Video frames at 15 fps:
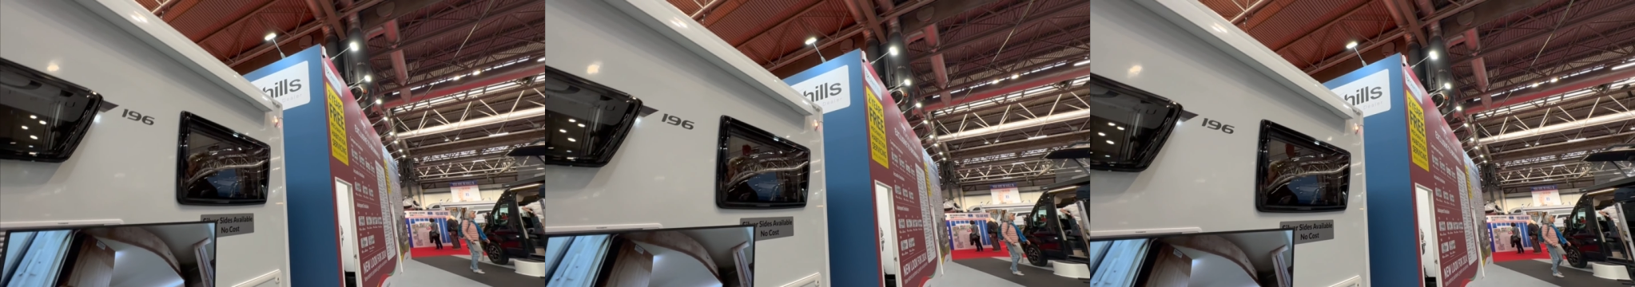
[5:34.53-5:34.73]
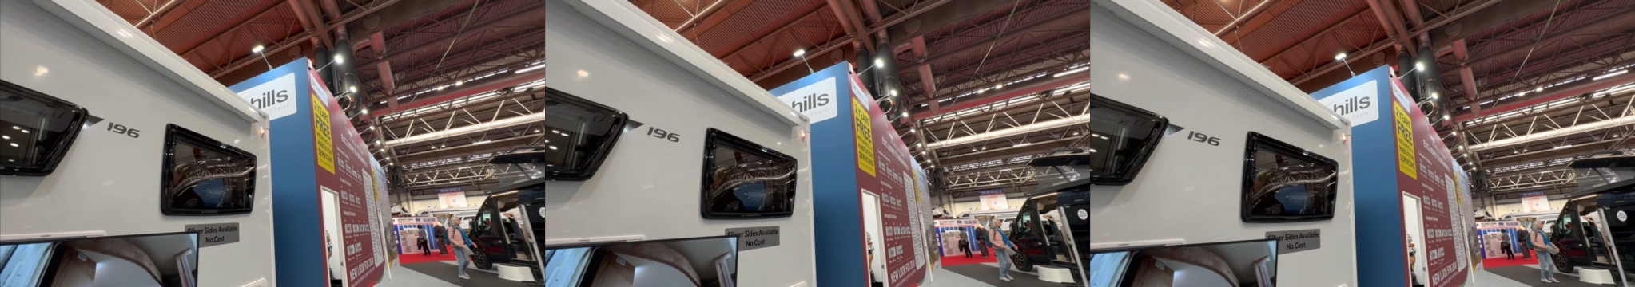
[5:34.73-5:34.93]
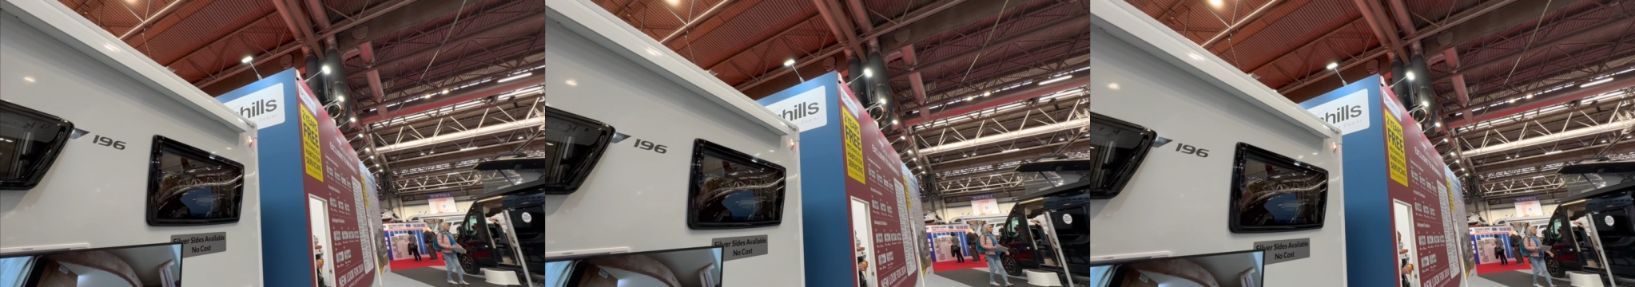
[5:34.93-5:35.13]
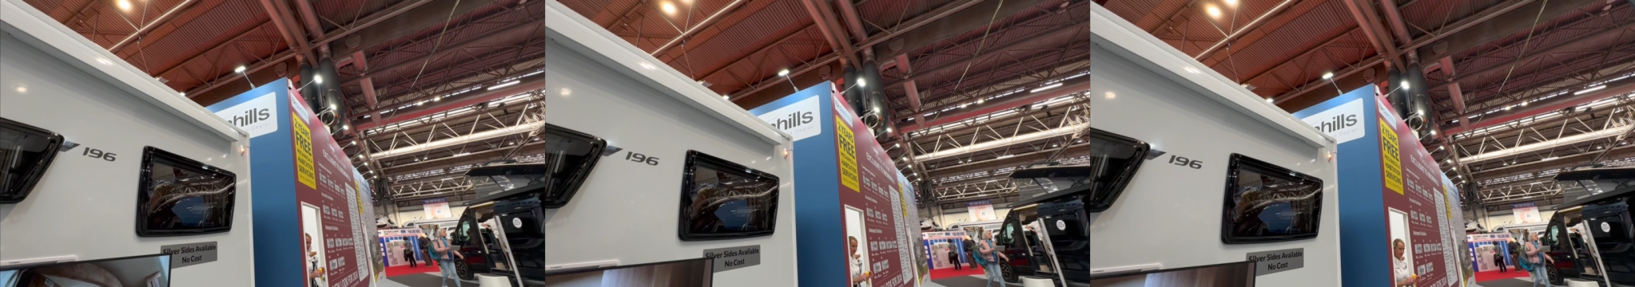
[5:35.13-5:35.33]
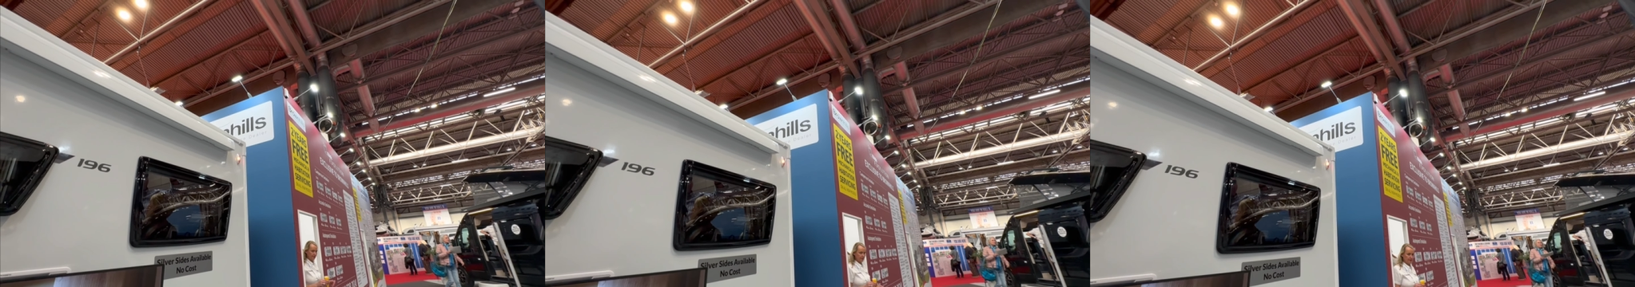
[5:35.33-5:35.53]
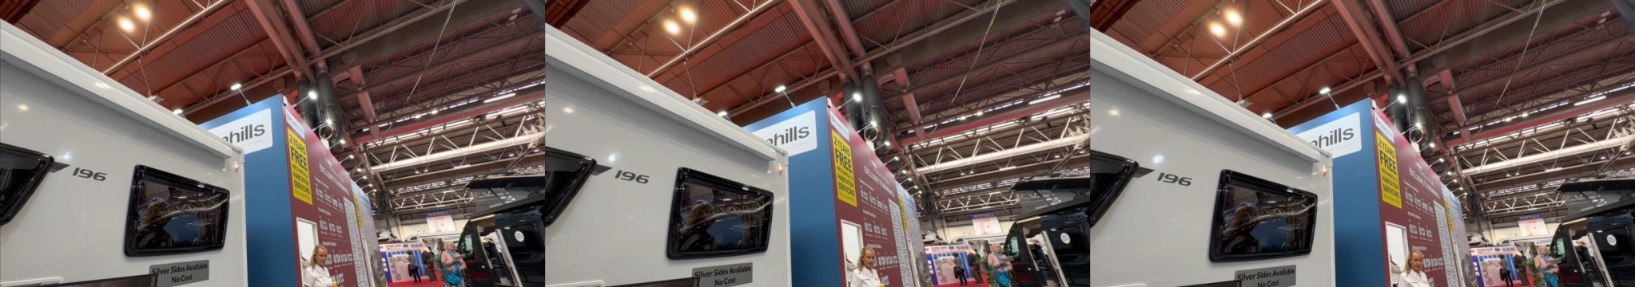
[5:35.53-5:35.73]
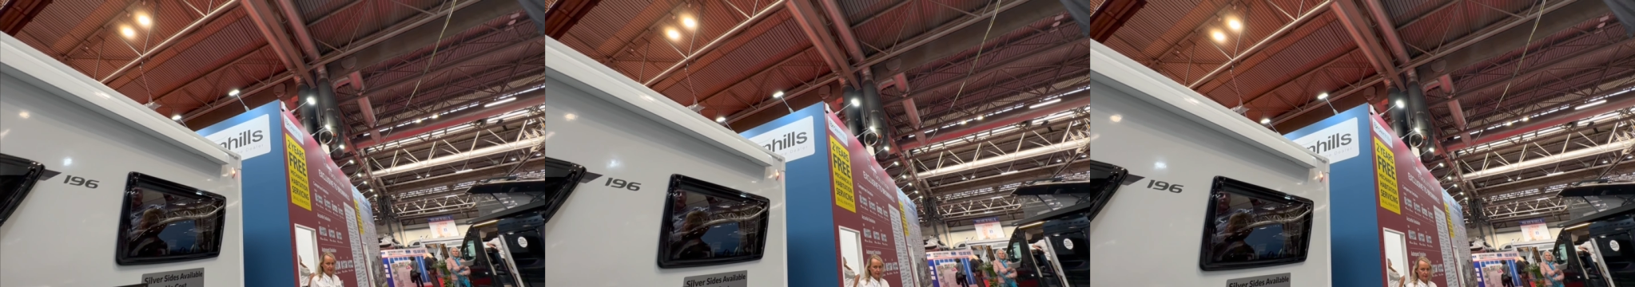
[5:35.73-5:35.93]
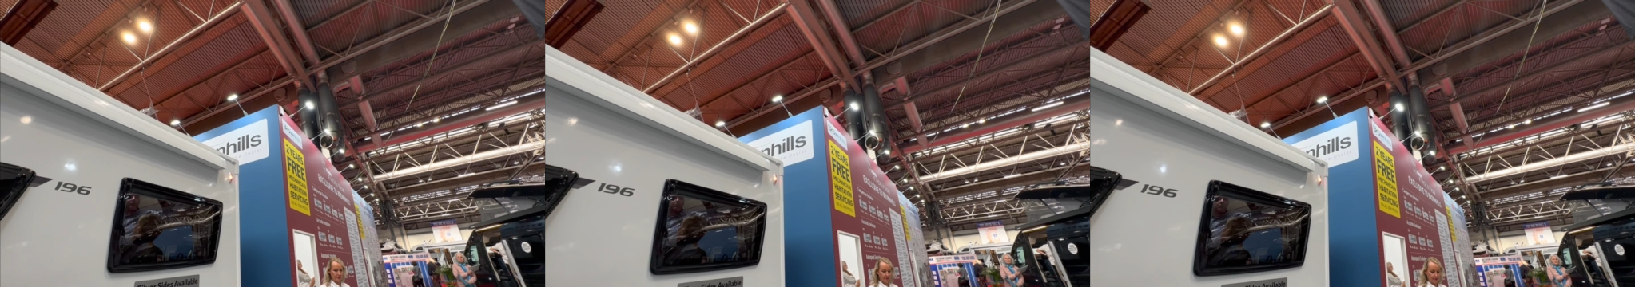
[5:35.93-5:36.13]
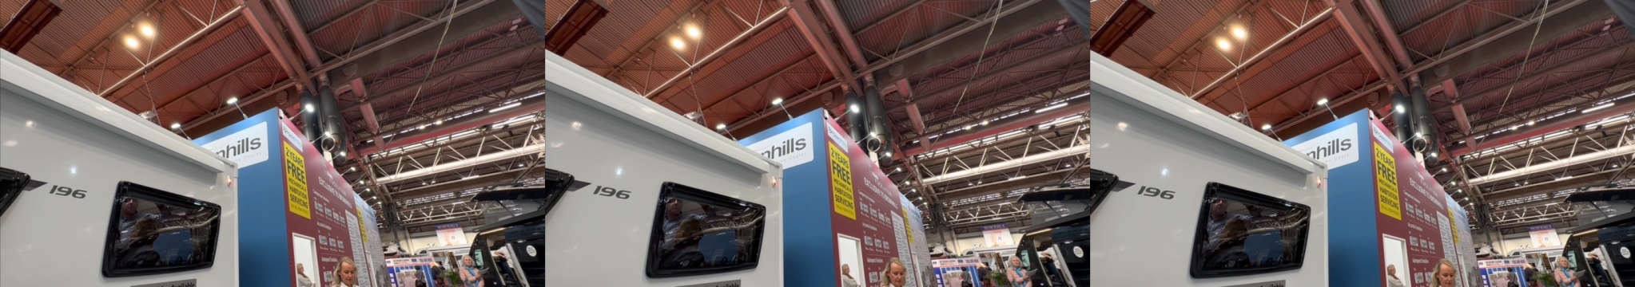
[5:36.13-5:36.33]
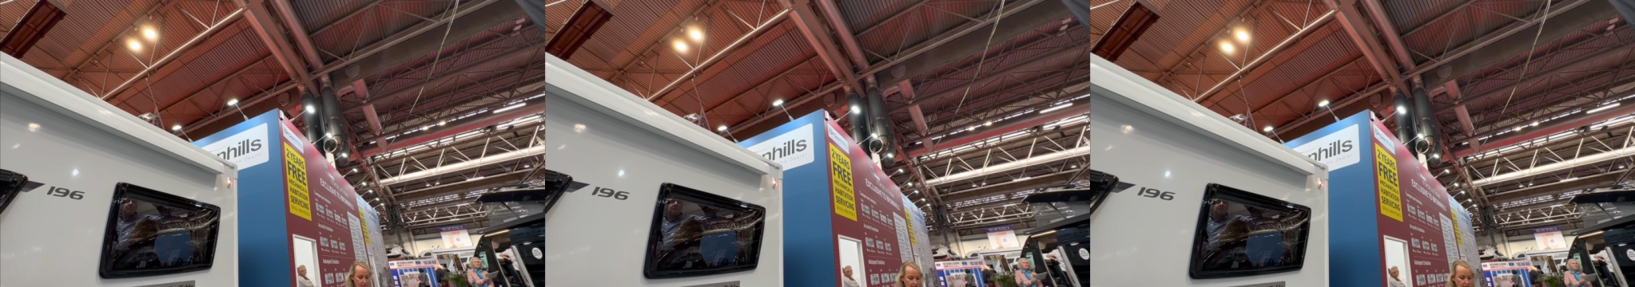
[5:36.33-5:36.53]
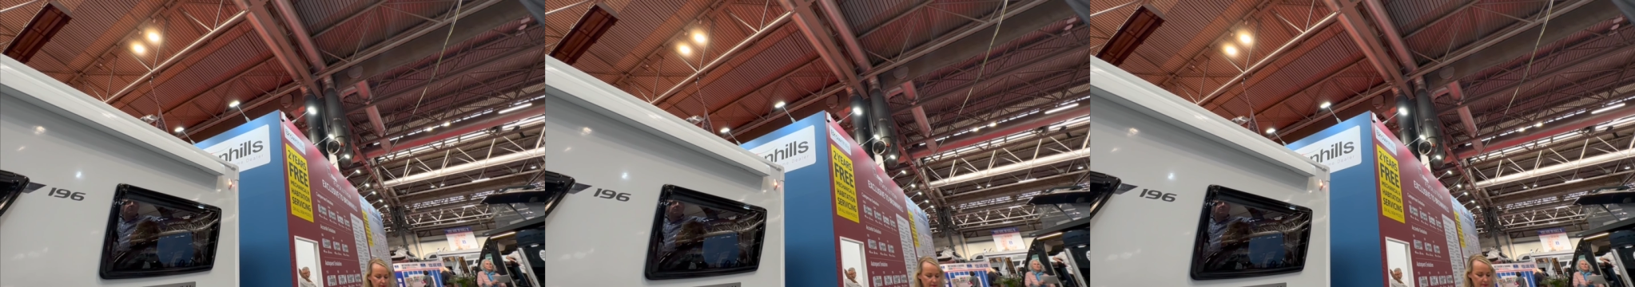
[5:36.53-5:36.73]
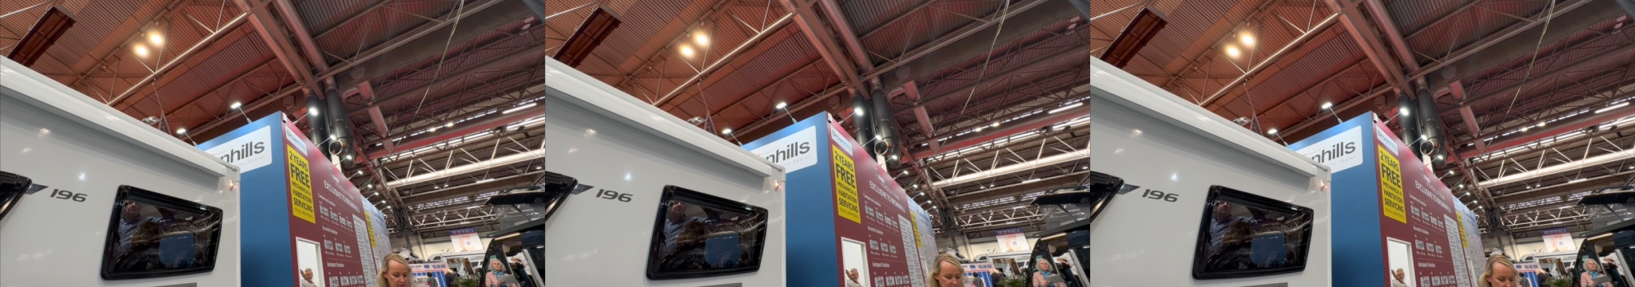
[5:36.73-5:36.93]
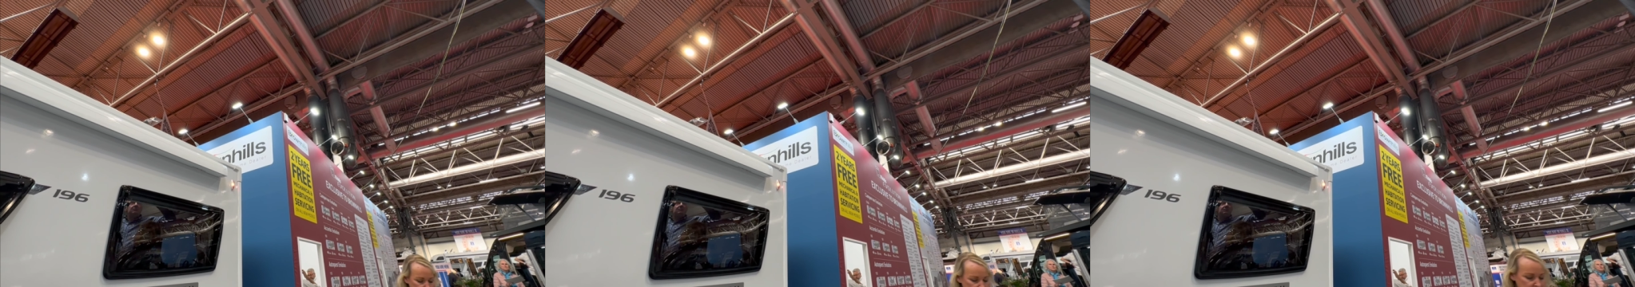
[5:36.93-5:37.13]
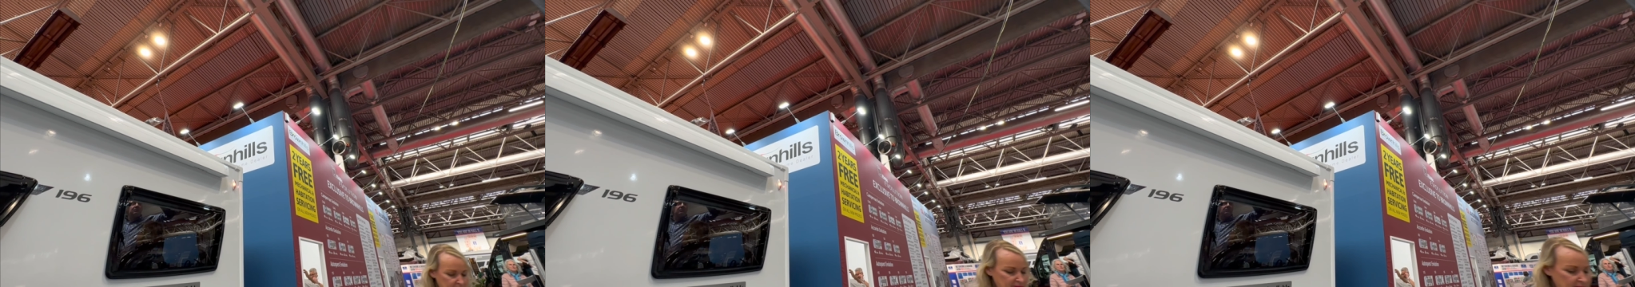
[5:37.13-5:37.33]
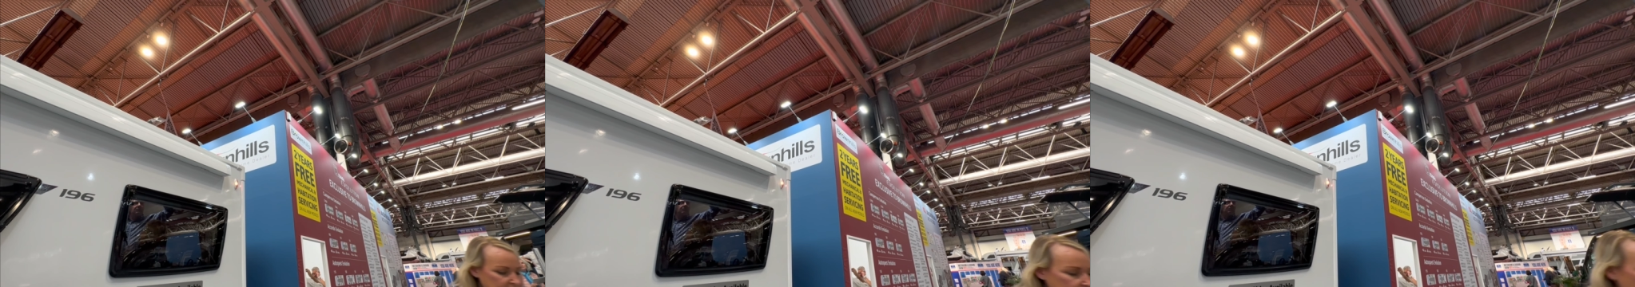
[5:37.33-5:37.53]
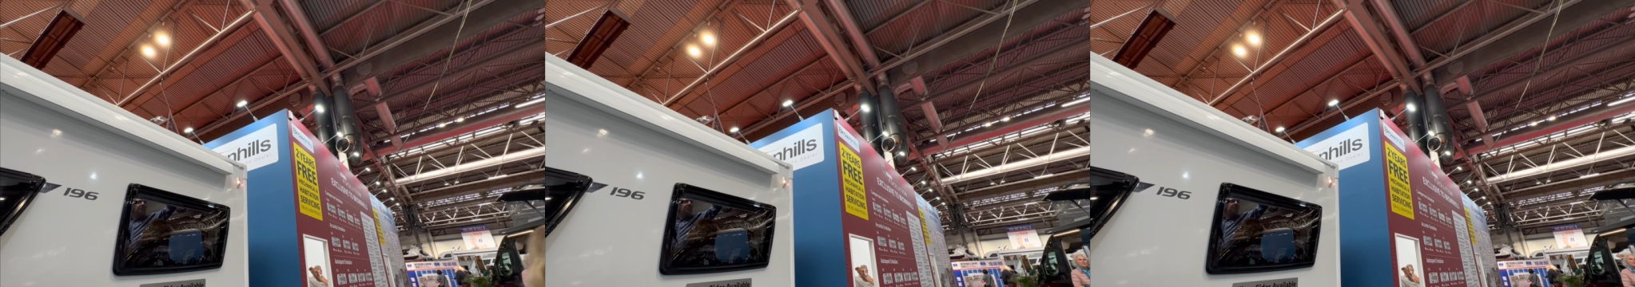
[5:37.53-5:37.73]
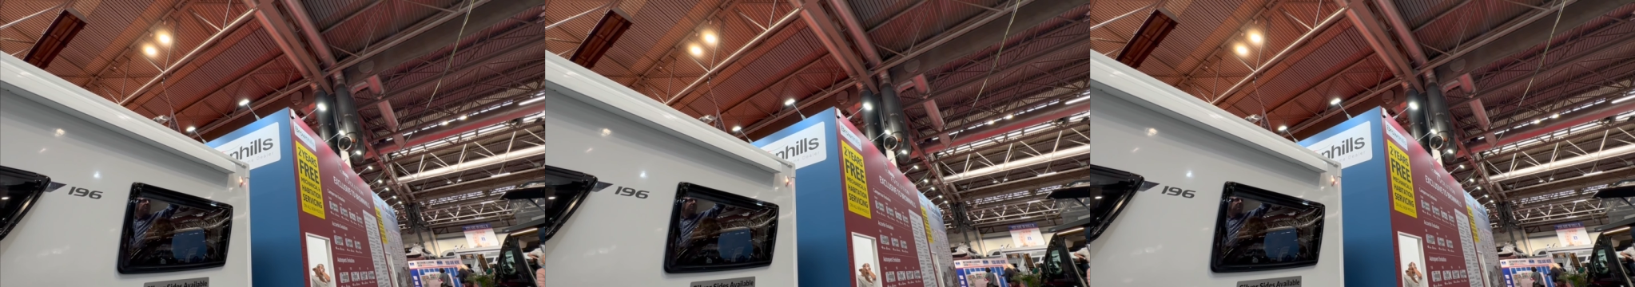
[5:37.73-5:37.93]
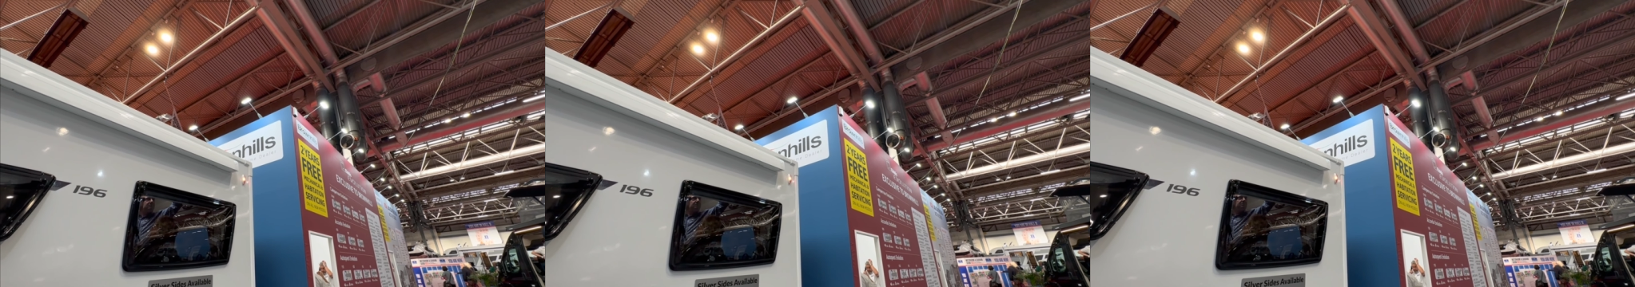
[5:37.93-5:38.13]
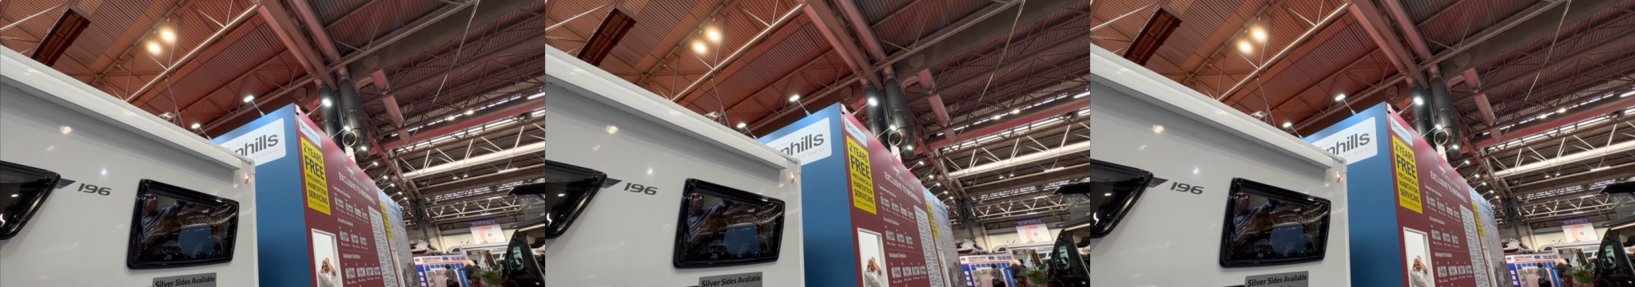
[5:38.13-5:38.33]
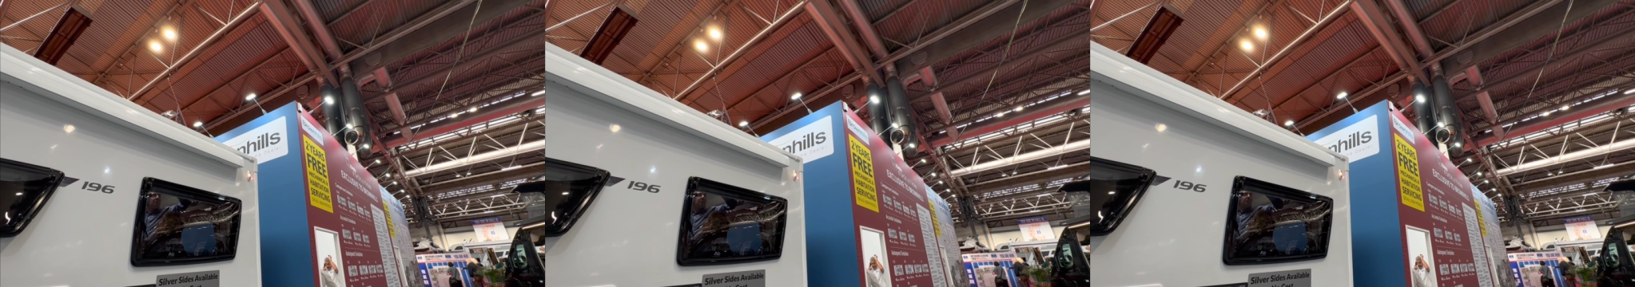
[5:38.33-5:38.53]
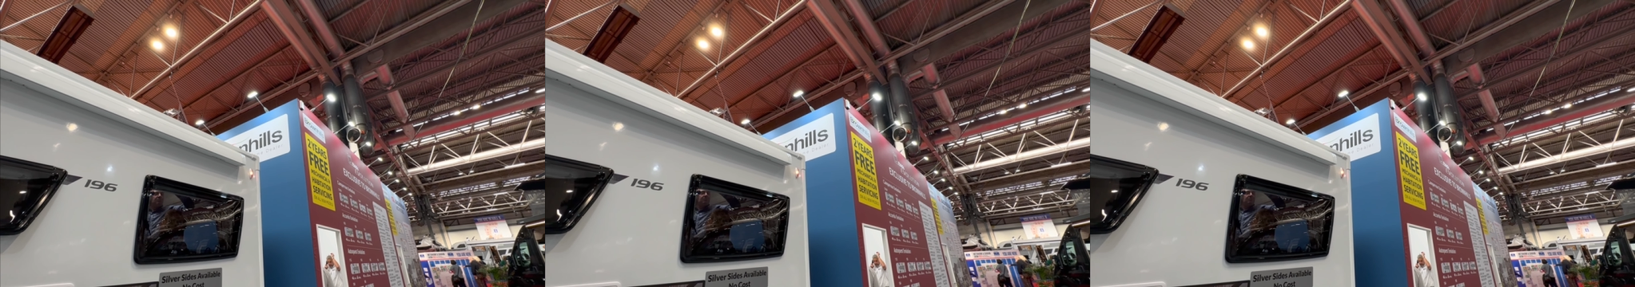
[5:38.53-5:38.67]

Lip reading: (no speaker visible)